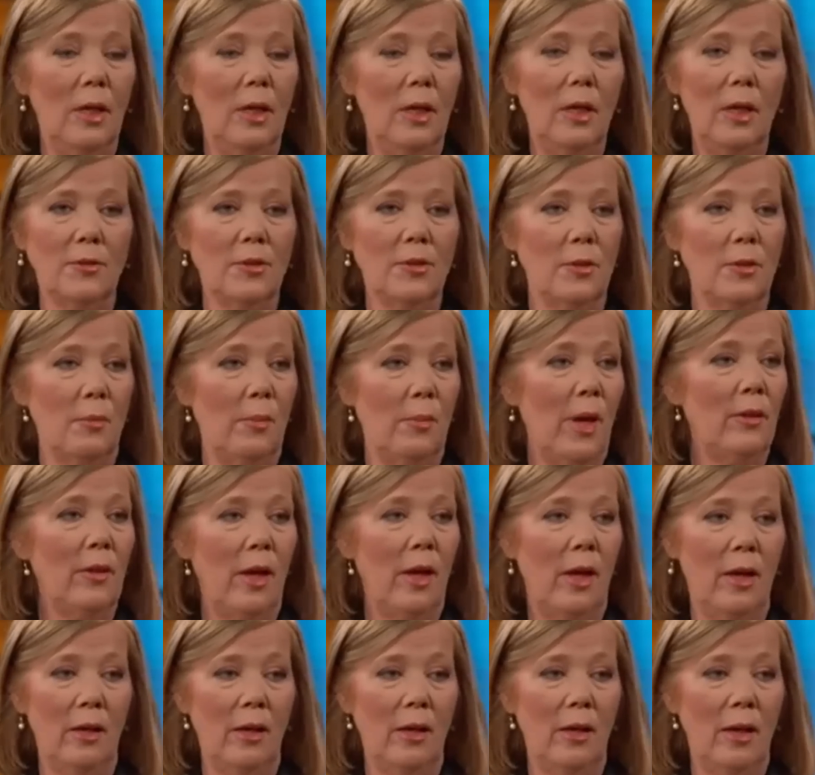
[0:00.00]
If Samantha
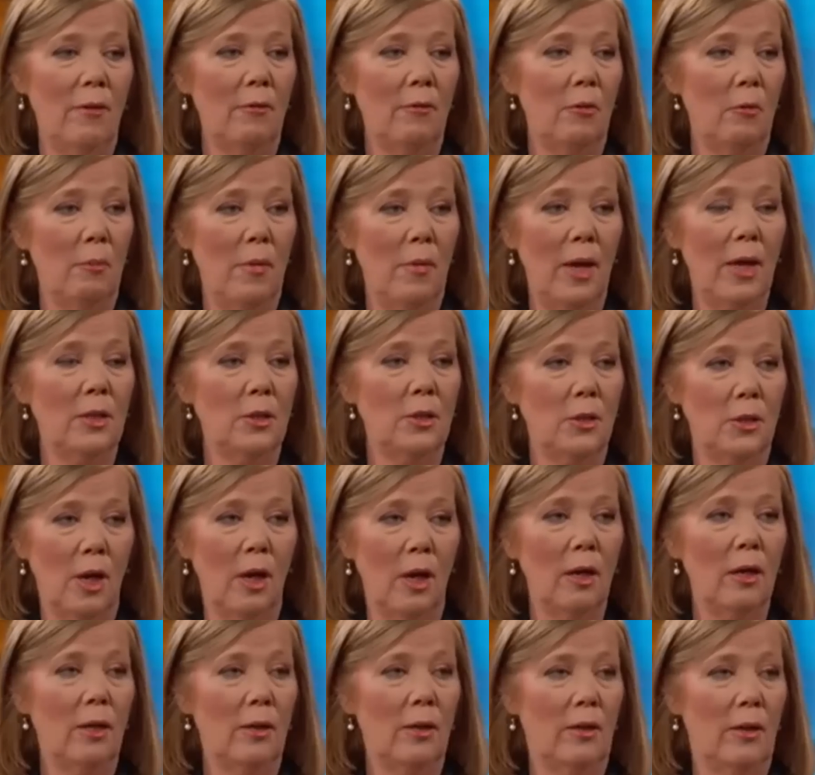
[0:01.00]
had never met
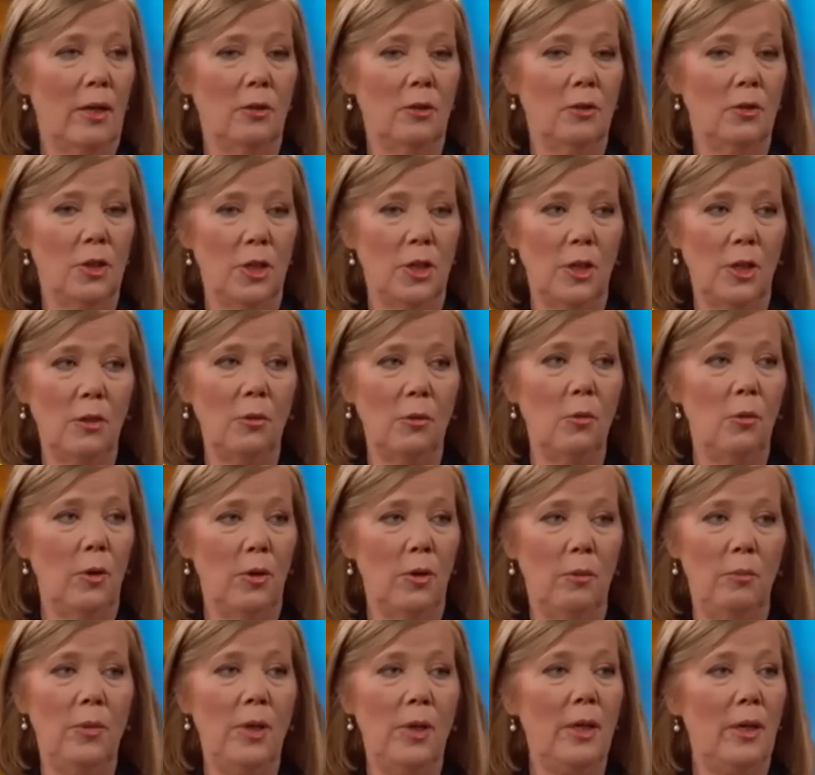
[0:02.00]
Jonathan, she
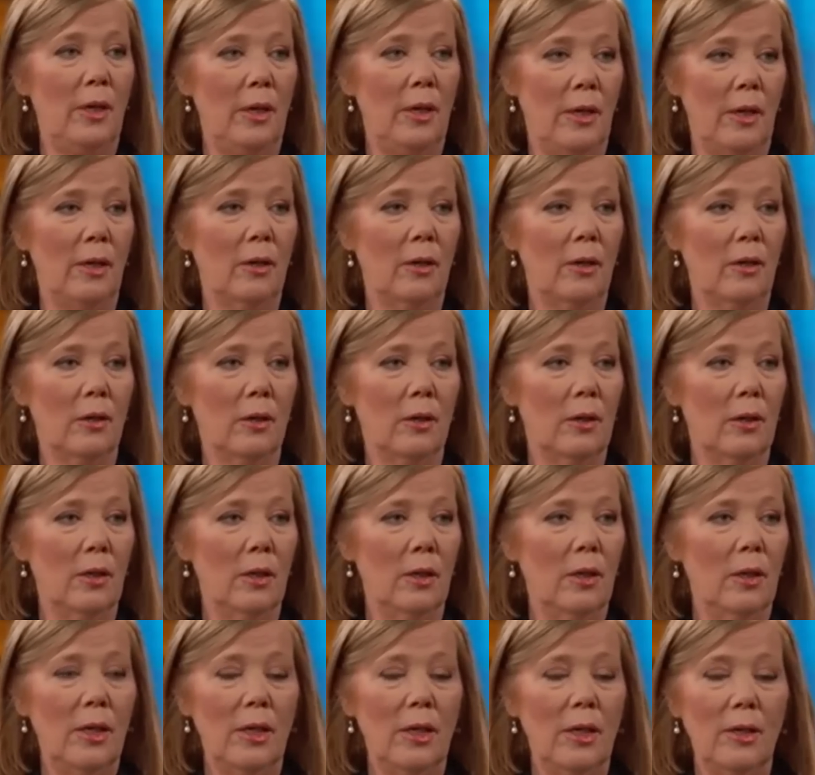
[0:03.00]
would be here.
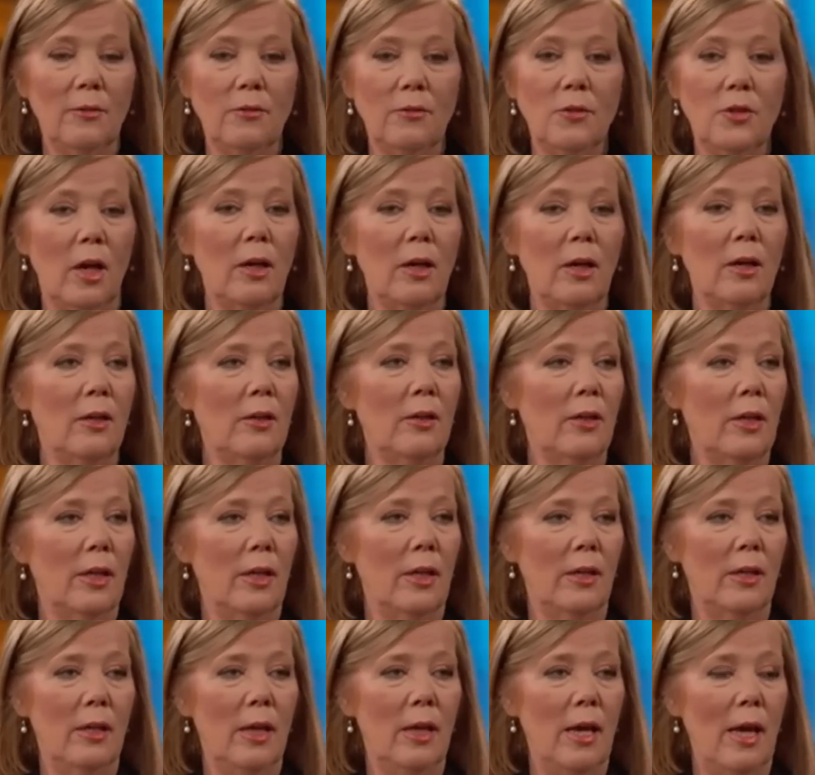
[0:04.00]
If
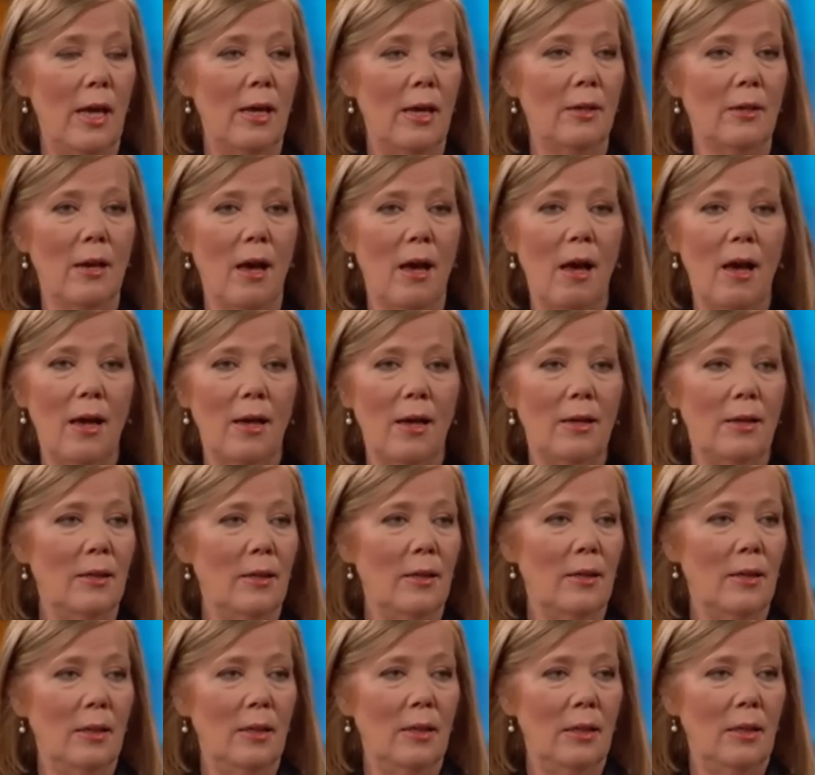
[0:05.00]
Jonathan had not
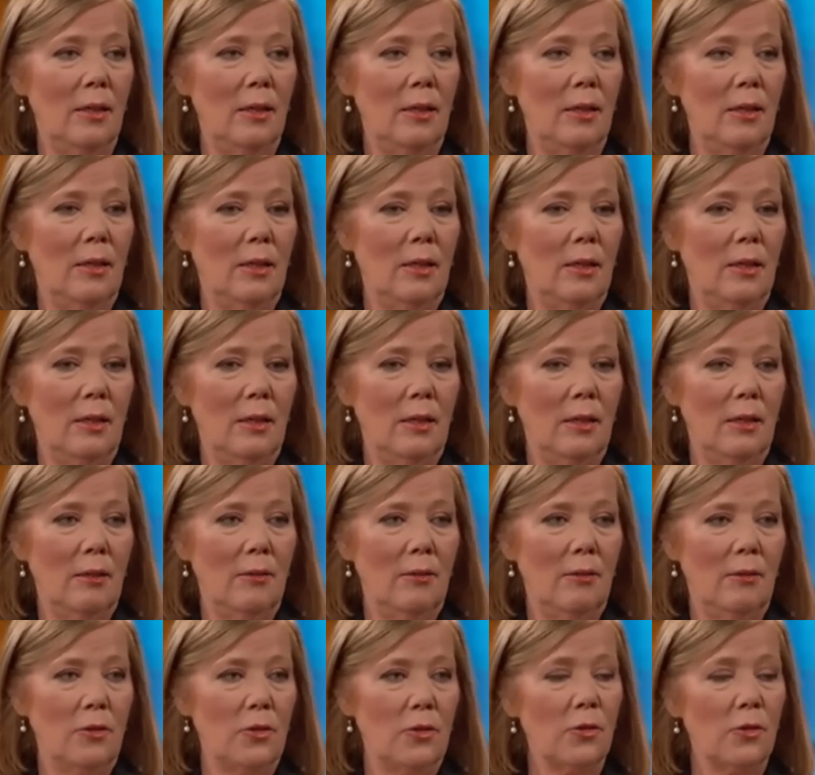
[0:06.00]

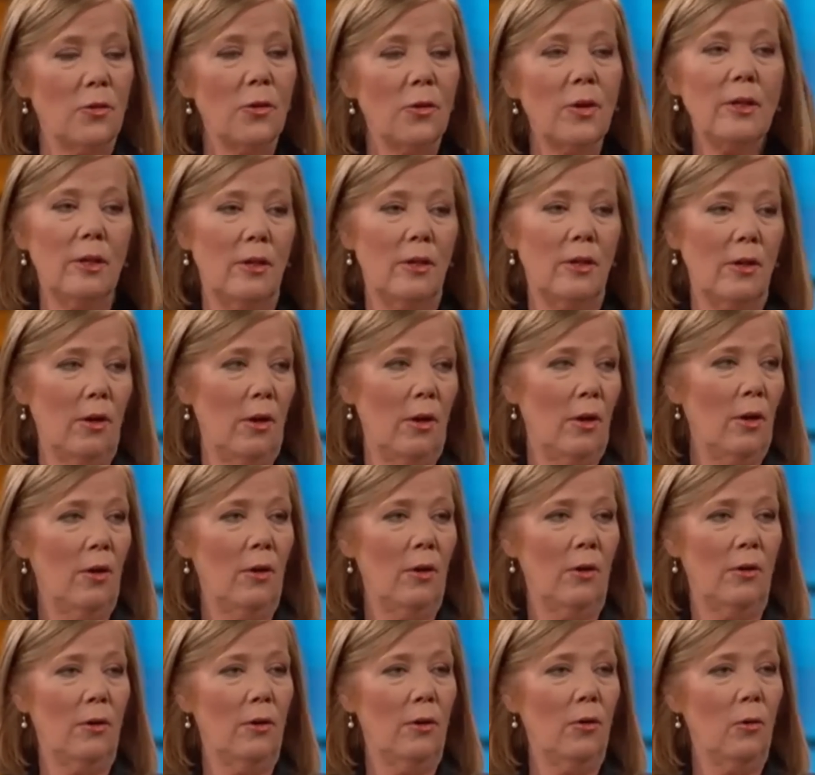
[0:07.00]
treated
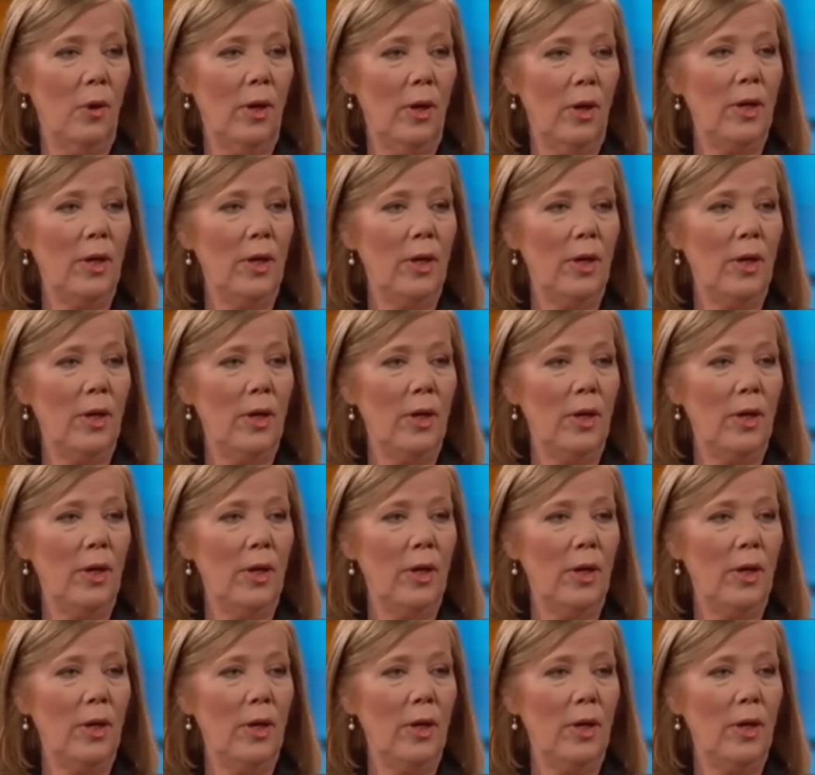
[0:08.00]
her the way